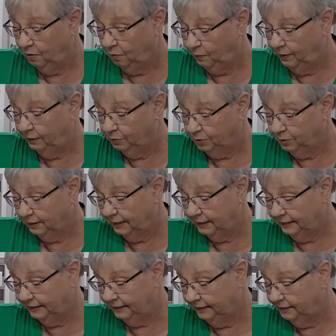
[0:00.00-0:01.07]
We're going to
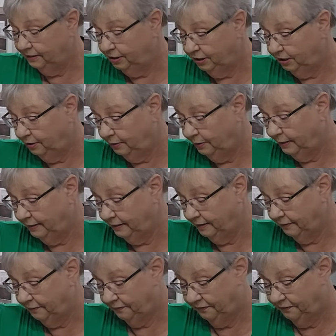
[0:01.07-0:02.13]
slice into it
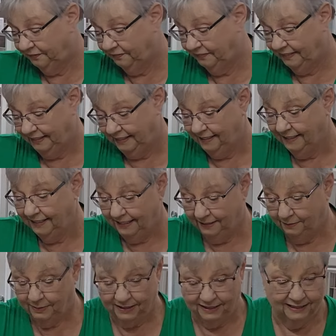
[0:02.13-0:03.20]

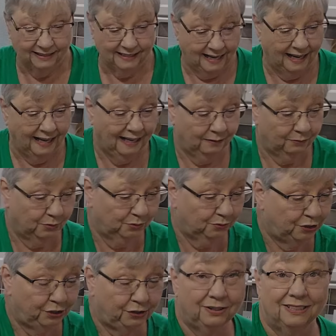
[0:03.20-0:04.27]
because I
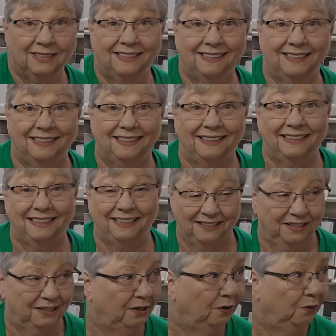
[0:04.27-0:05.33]
want you to see
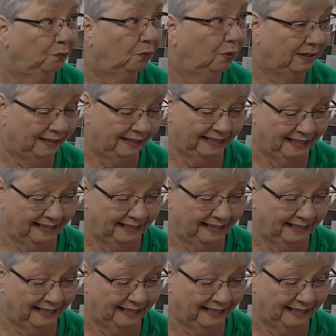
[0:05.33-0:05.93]
what the